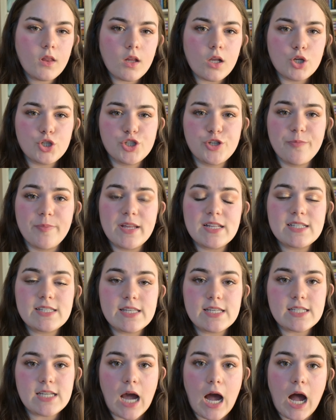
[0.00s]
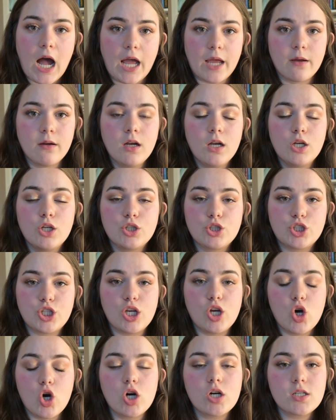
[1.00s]
She meets this guy. She
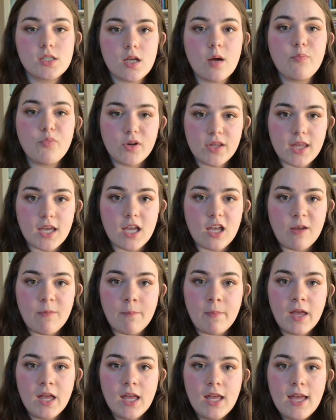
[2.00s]
hooks up with him,